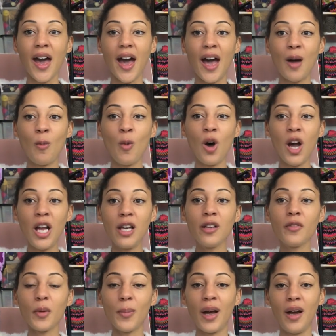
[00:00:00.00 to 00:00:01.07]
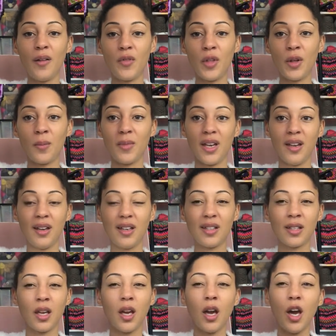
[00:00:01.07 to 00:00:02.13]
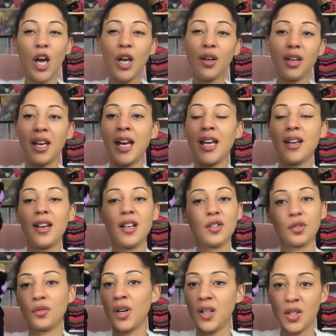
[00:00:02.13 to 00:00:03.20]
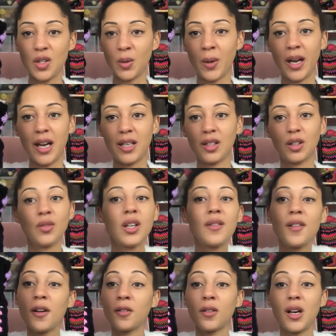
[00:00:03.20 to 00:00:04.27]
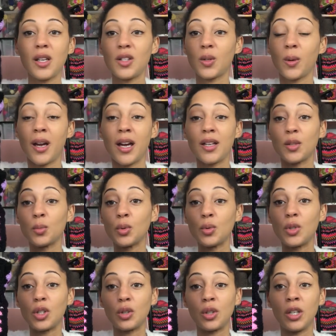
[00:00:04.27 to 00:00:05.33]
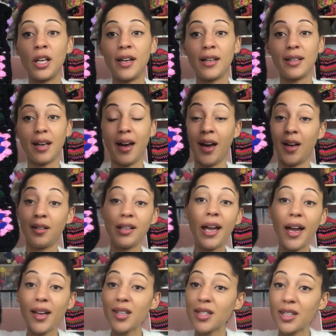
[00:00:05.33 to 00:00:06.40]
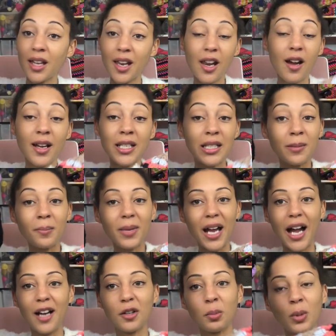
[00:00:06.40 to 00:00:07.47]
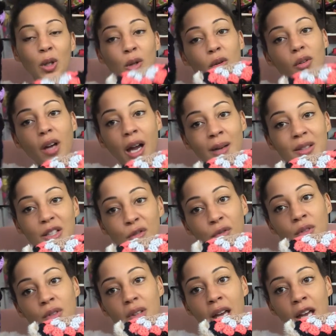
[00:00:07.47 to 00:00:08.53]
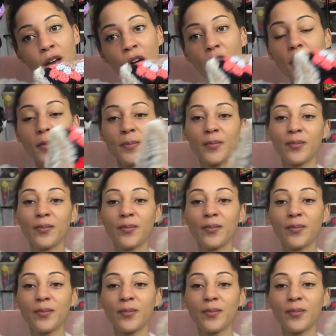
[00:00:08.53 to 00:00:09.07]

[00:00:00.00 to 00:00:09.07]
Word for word: And what I love about them is, okay, it's granny squares, three round granny squares, multicoloured. And yes, they're lined in black, but look how different they are.